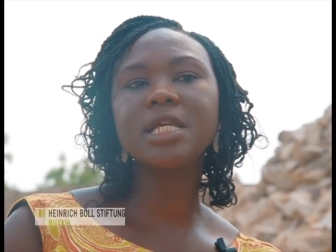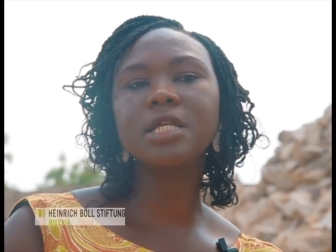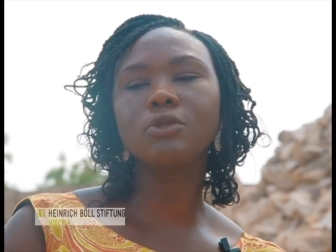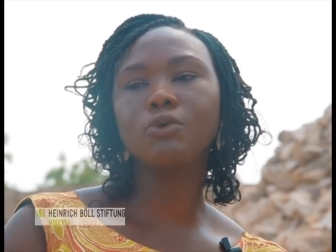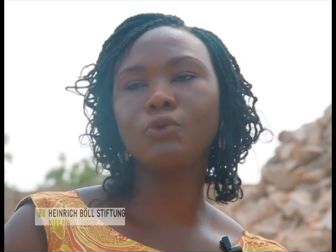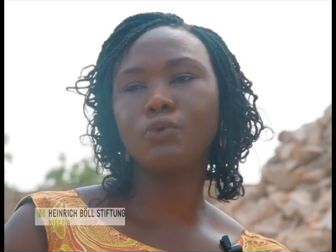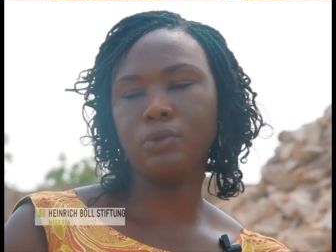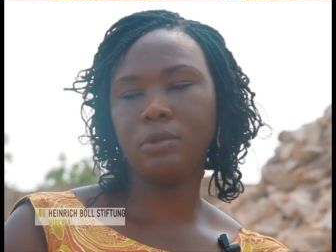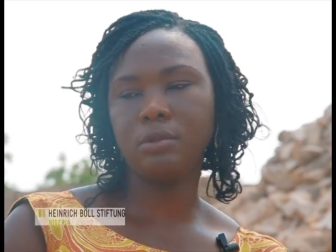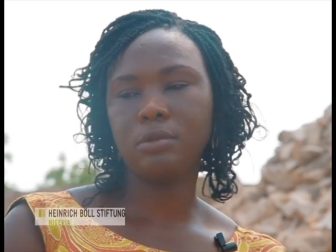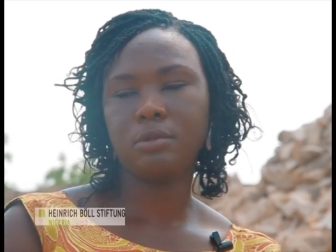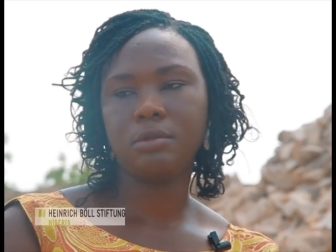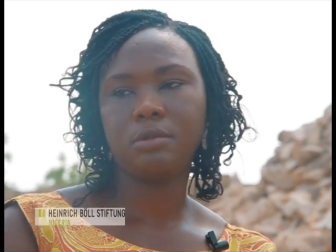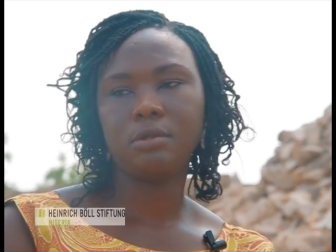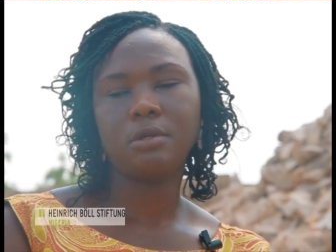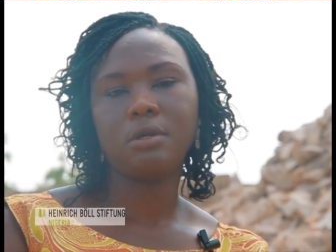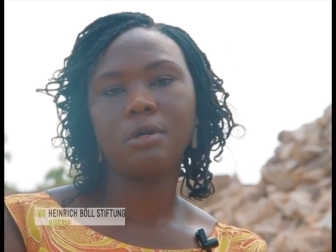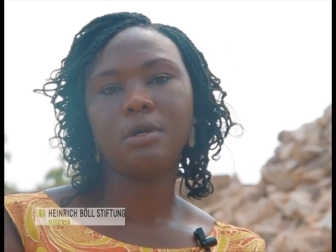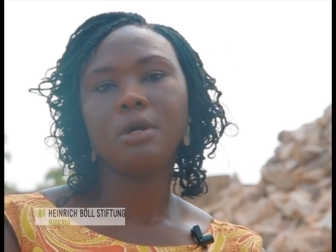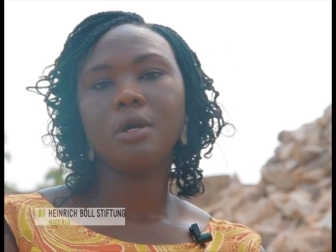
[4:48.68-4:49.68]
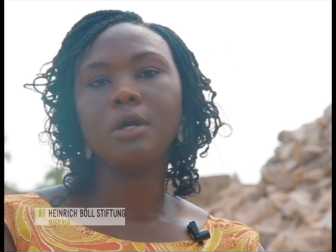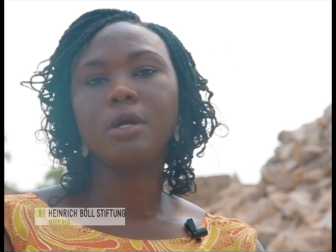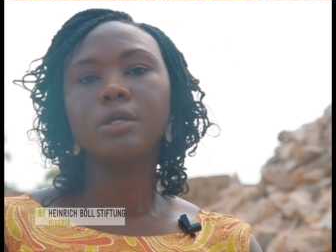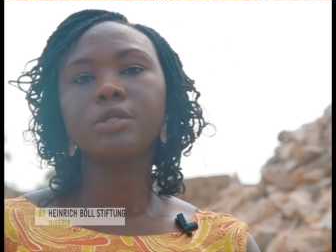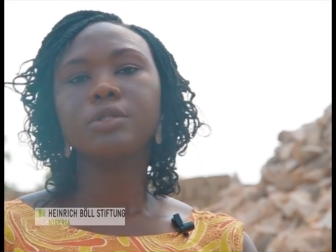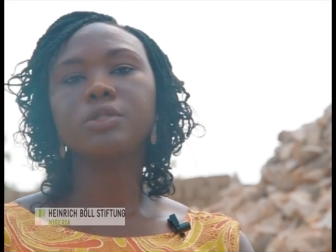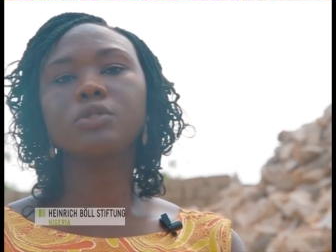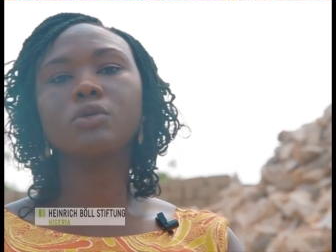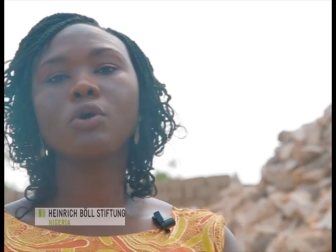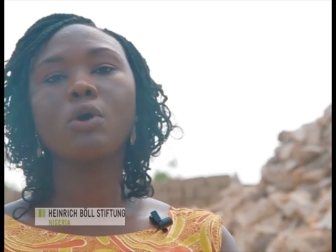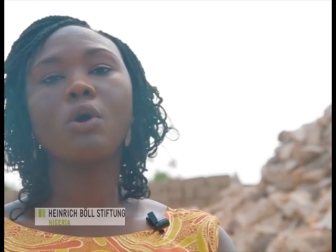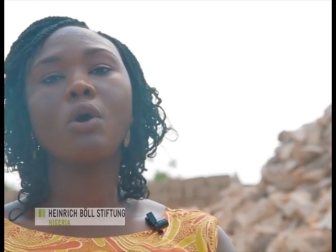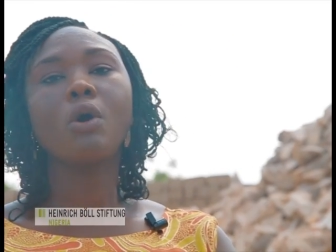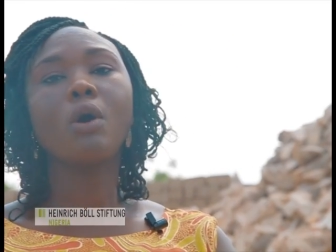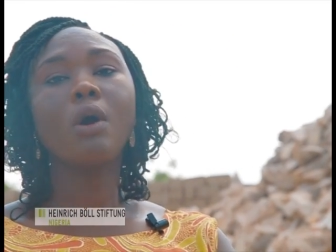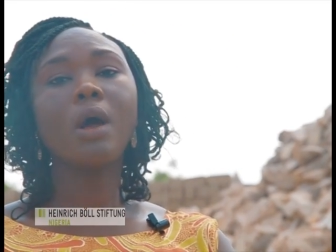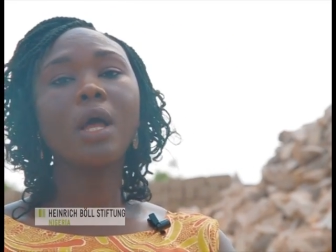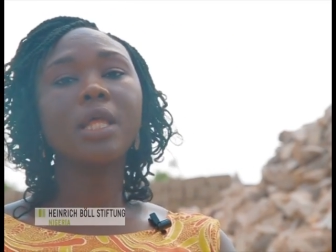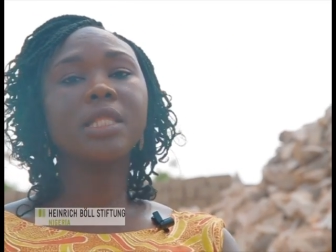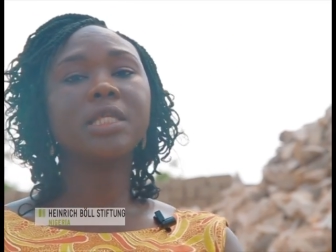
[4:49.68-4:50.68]
known.
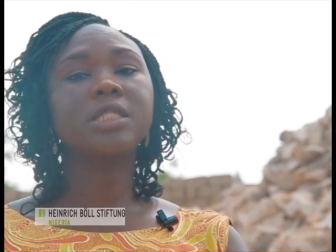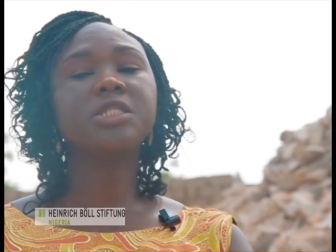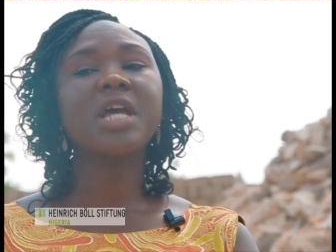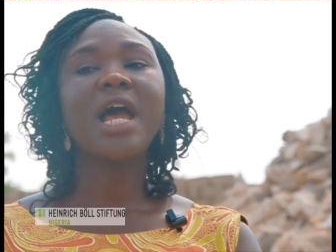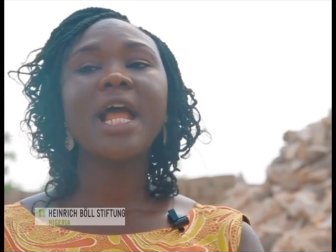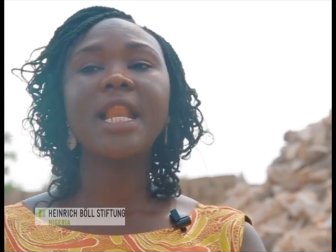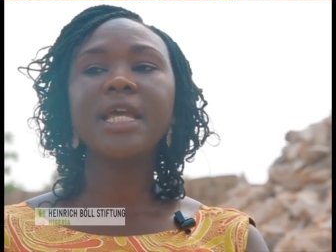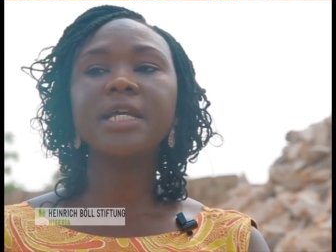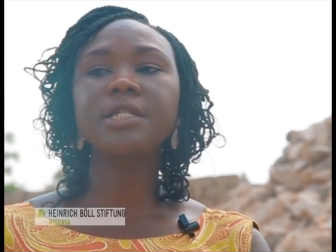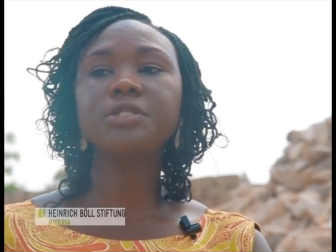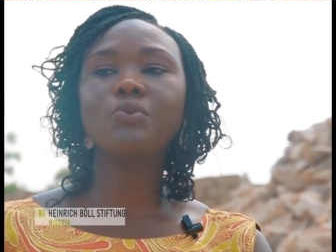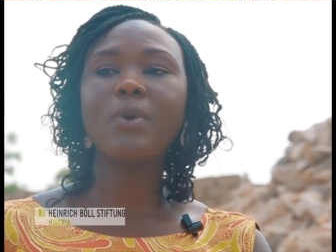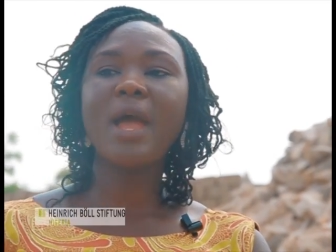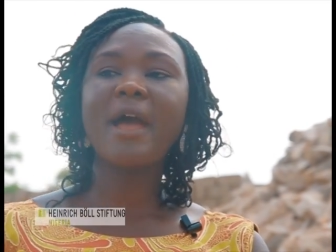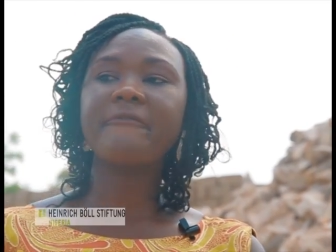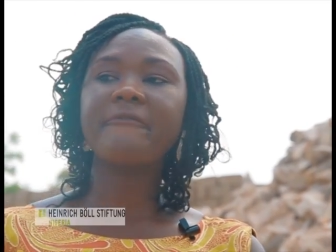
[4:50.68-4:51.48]
So the challenge we are